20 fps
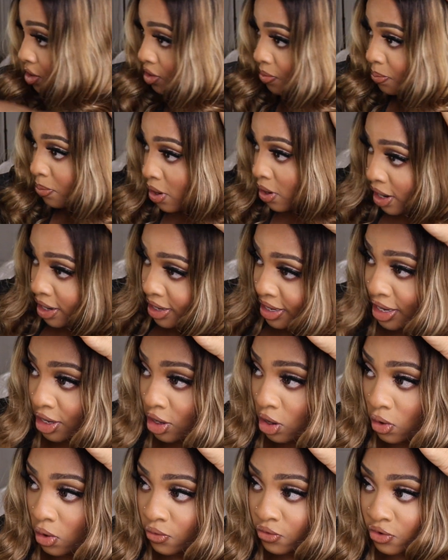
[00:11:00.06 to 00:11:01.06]
the part can
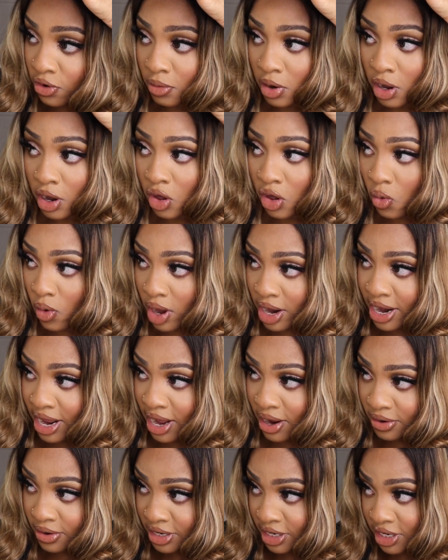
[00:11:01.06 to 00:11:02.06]
go from all the way
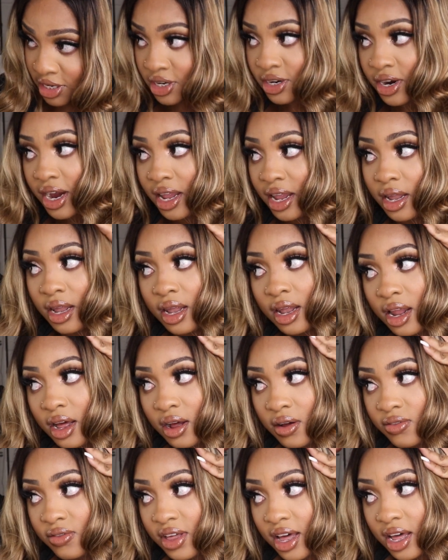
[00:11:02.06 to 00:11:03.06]
down here. I
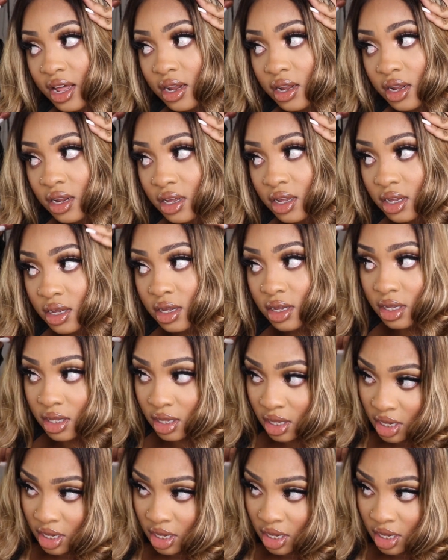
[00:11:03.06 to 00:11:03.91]
love that look.